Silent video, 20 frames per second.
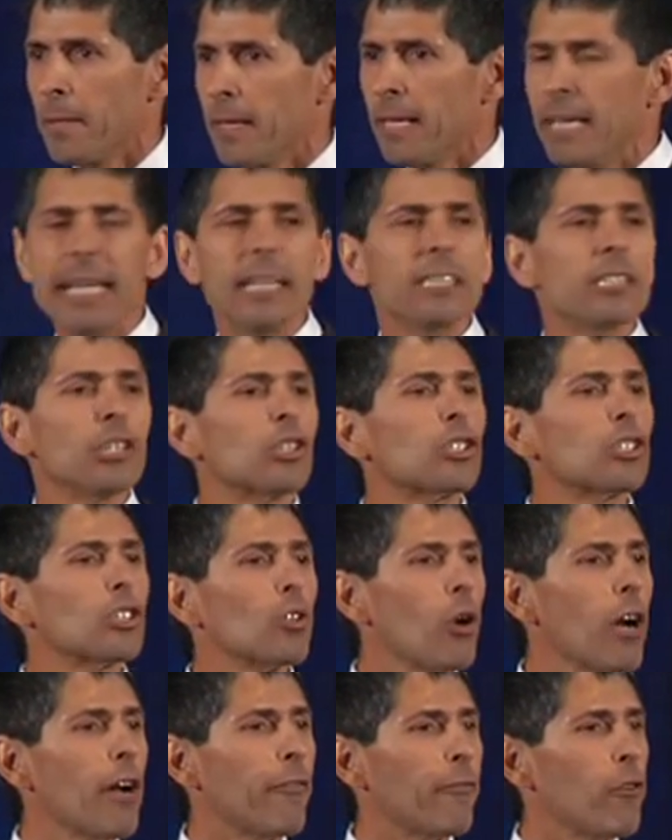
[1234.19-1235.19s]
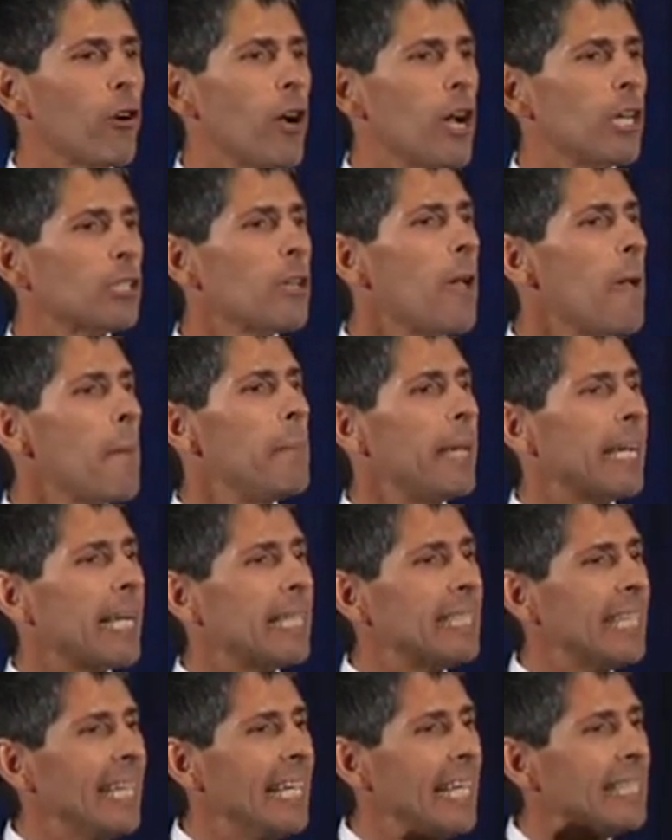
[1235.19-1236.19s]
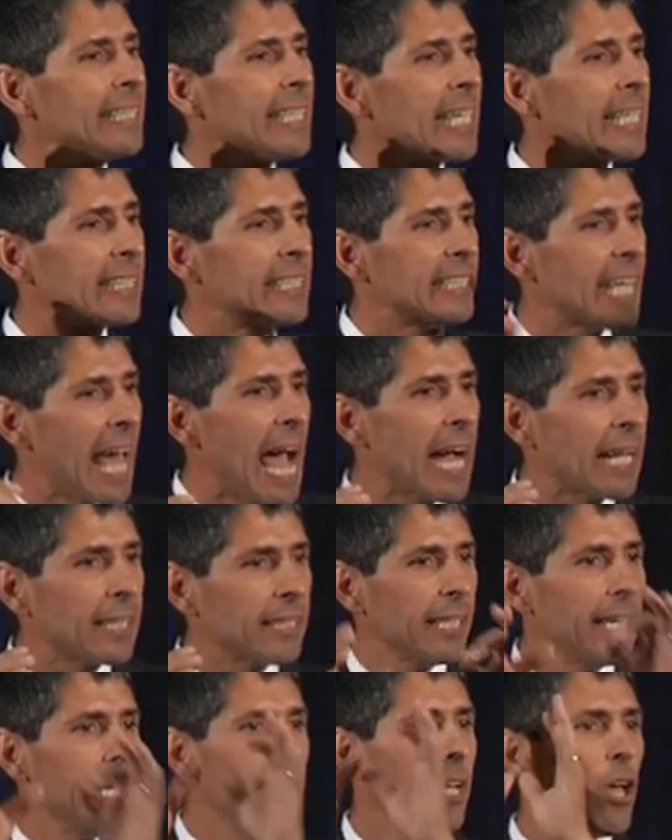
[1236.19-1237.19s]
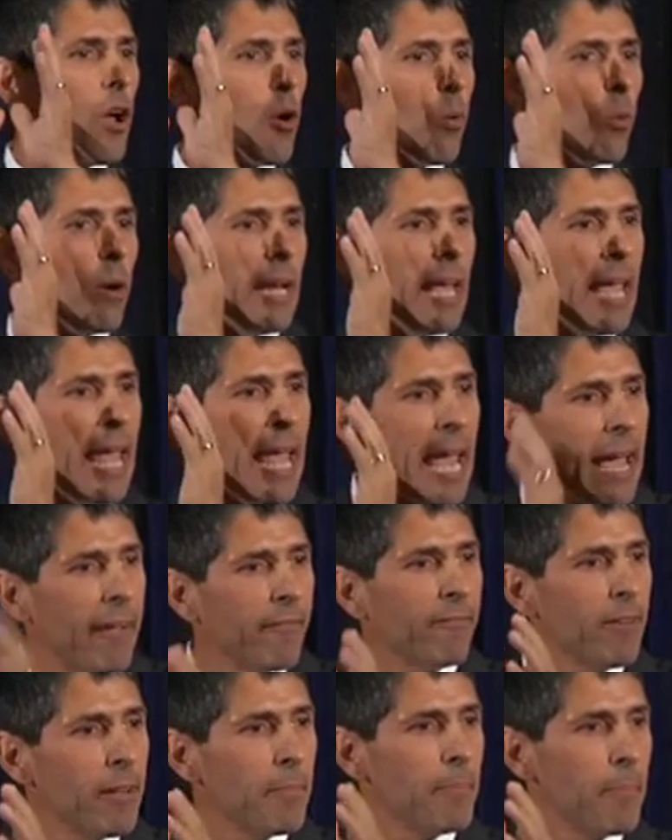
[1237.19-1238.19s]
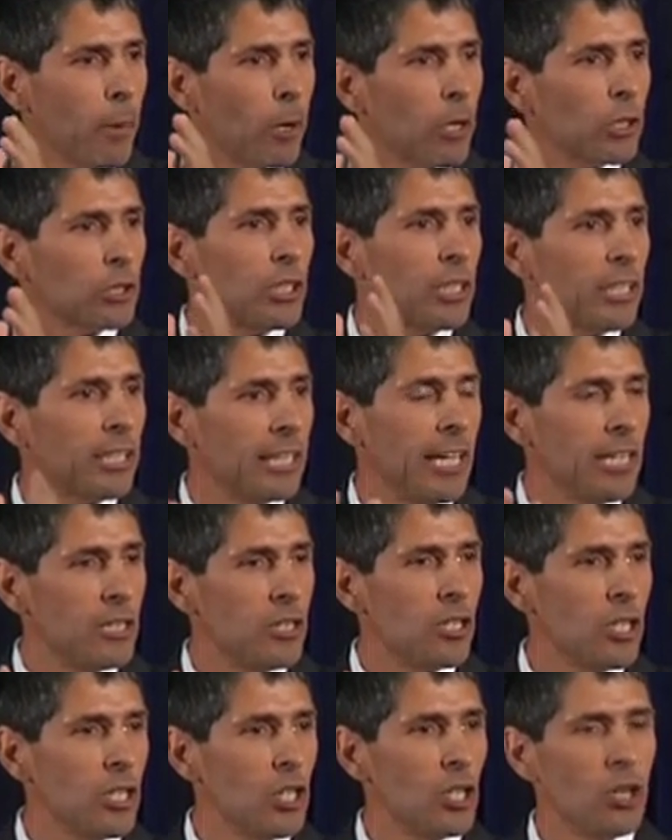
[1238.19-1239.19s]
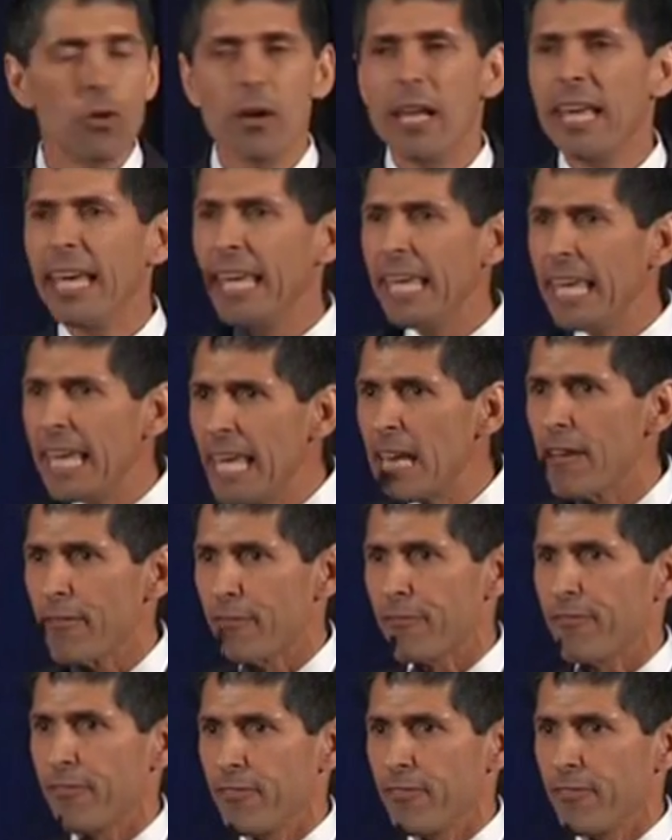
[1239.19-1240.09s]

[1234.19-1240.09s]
He is a story for us because he is exactly what every person can do if